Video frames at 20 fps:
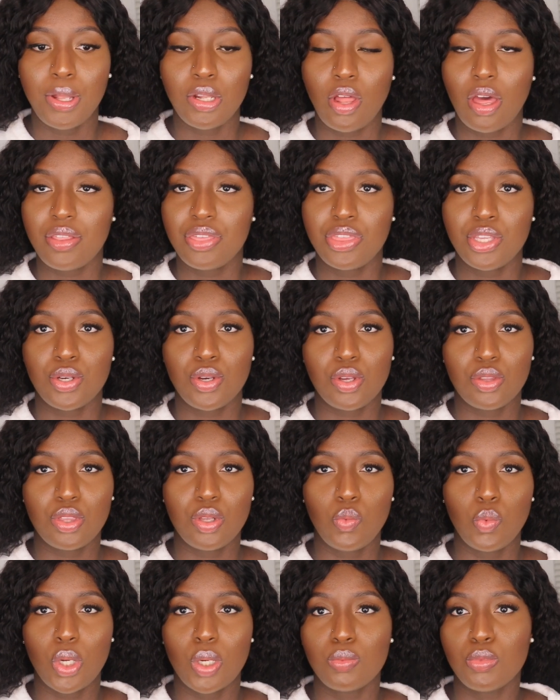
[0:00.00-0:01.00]
a lot thicker
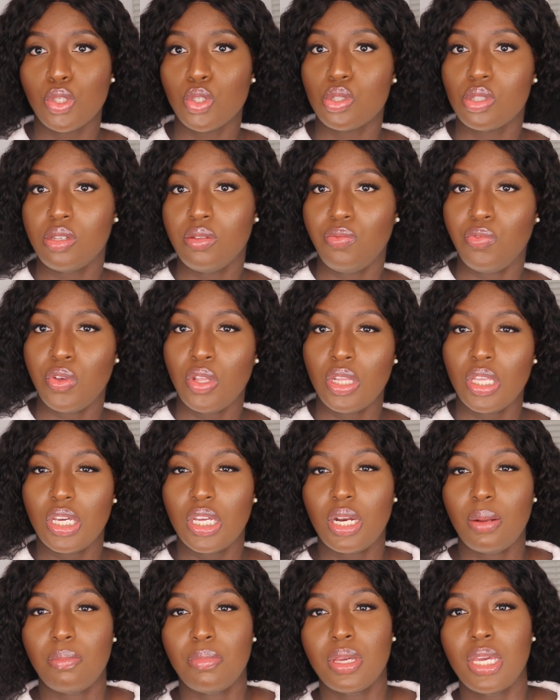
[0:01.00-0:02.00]
than what I'm used to feeling,
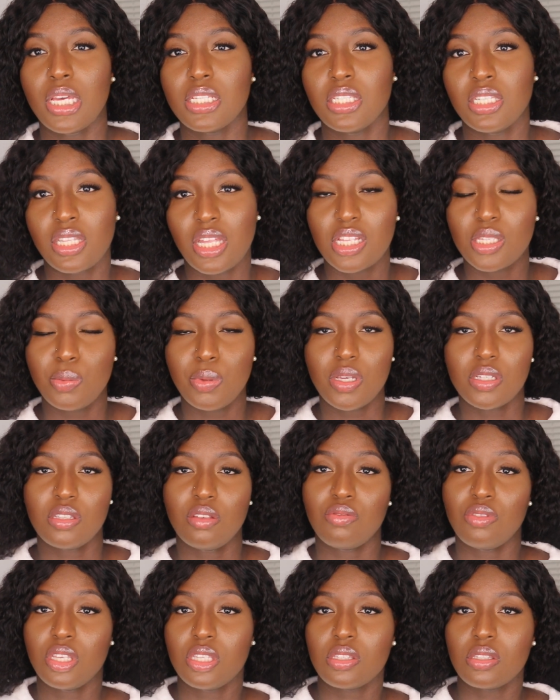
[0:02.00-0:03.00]
and I'm guessing that's because
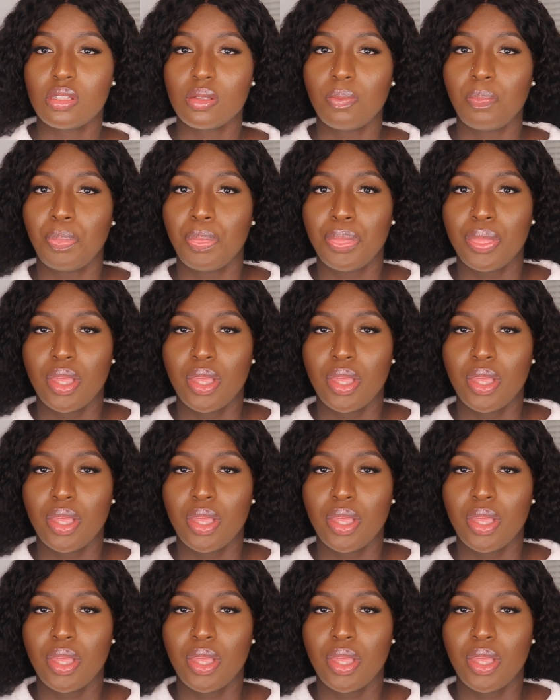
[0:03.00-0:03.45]
of this